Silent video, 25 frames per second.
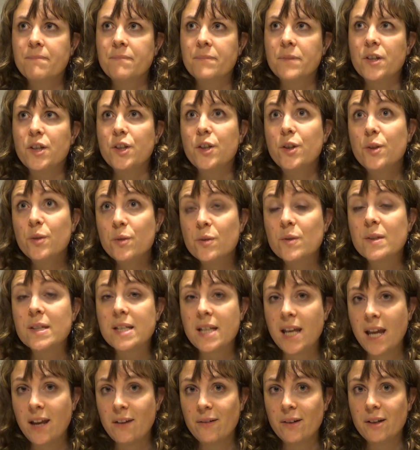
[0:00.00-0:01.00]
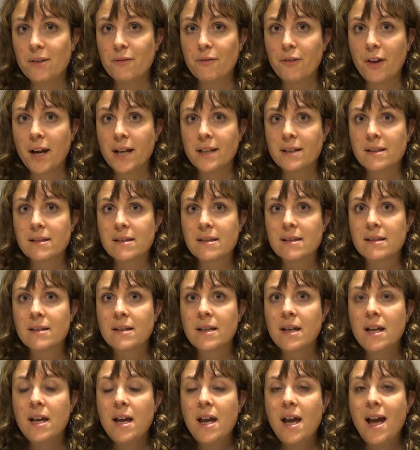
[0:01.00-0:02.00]
used here in
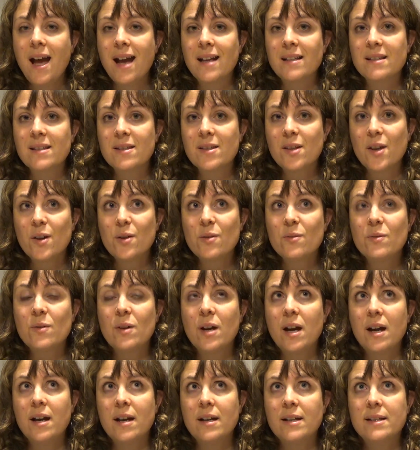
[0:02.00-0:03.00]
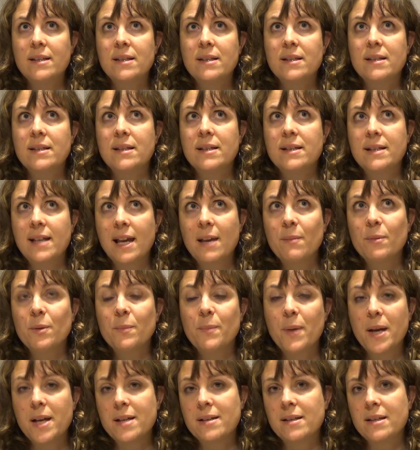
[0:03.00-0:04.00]
France. And so a
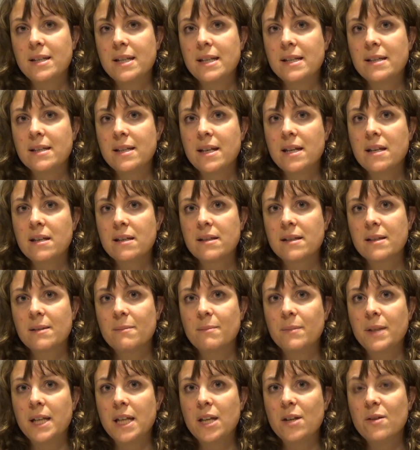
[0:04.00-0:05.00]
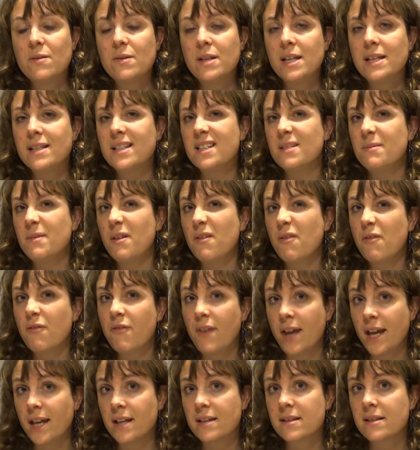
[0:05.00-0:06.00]
disabled person is seen as somebody who needs to be
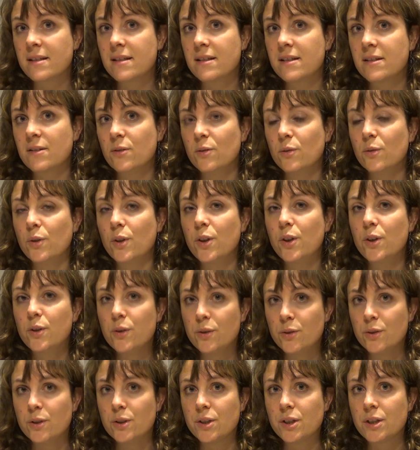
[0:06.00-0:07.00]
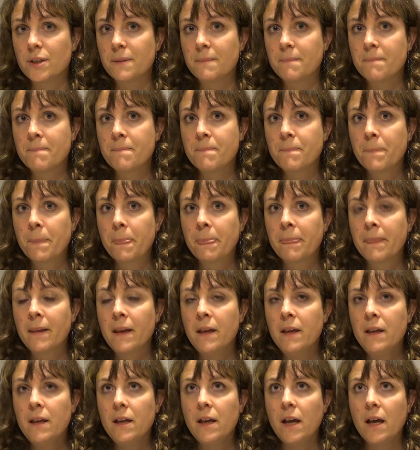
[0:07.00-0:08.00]
fixed or cured.
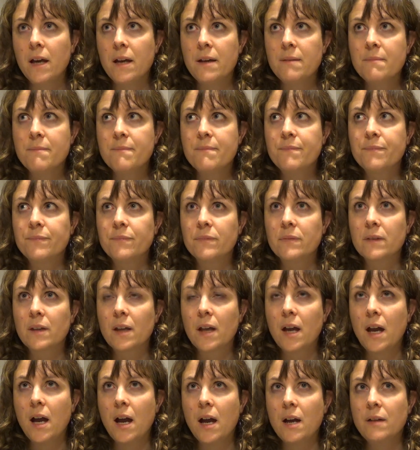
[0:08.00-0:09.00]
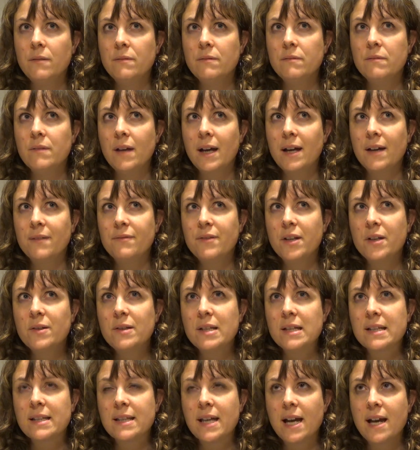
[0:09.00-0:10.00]
And I've
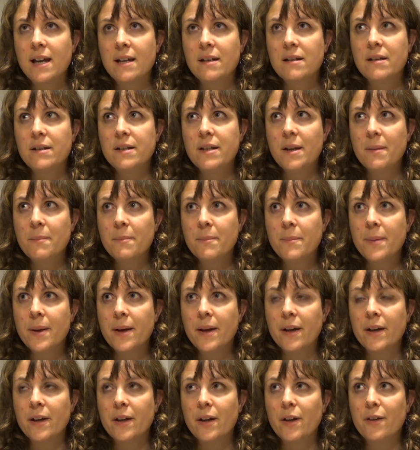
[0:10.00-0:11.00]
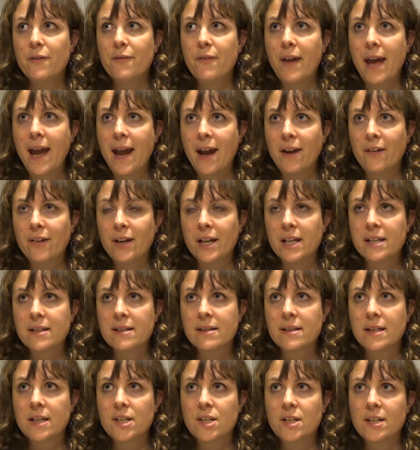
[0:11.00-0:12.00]
noticed that in a number of areas,
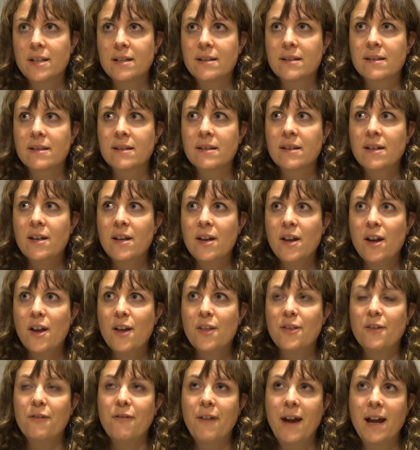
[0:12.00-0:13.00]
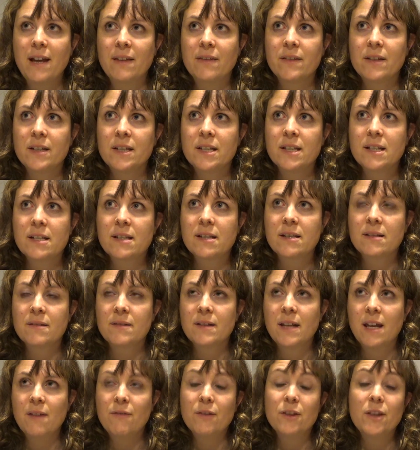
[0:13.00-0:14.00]
such as the fact
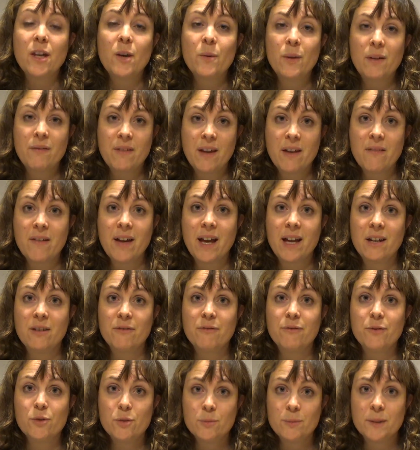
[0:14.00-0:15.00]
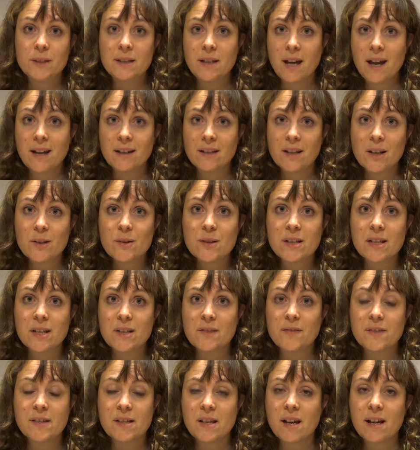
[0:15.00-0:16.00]
that even though we've never had a formal
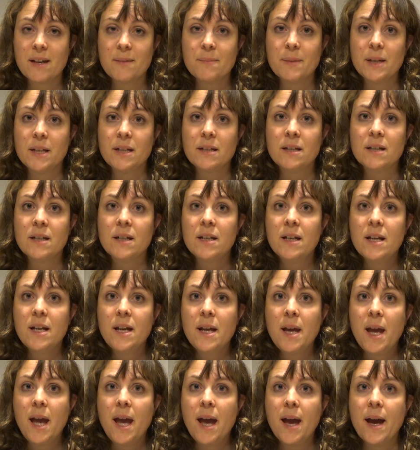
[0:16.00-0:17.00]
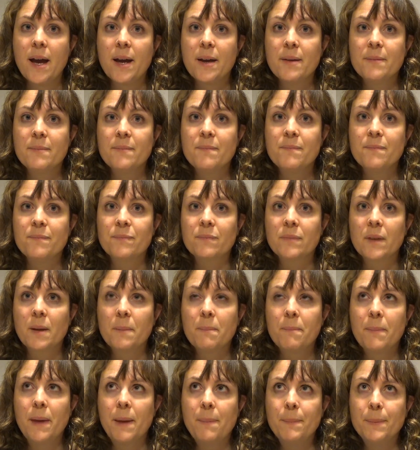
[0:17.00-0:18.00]
diagnosis for Simon,
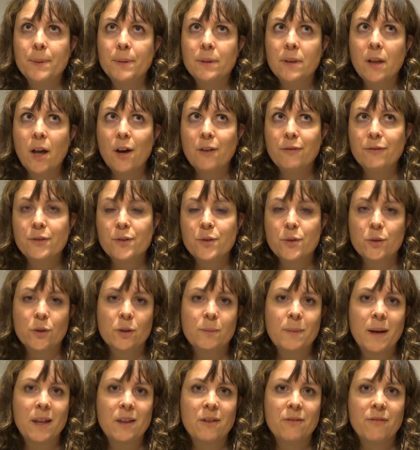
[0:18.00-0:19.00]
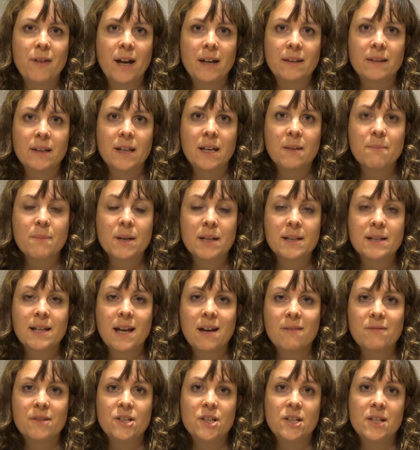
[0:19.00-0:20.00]
people often talk about the fact that he must
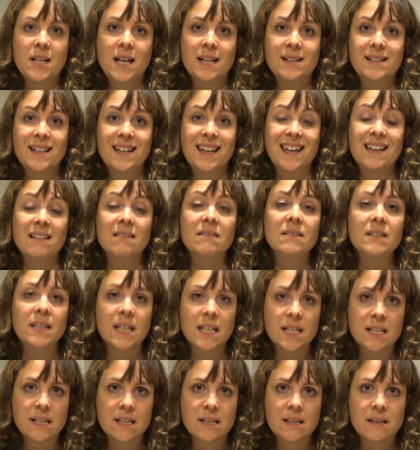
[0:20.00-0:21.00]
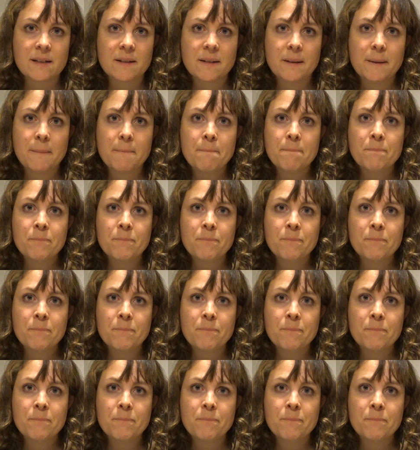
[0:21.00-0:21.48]
have a genetic illness.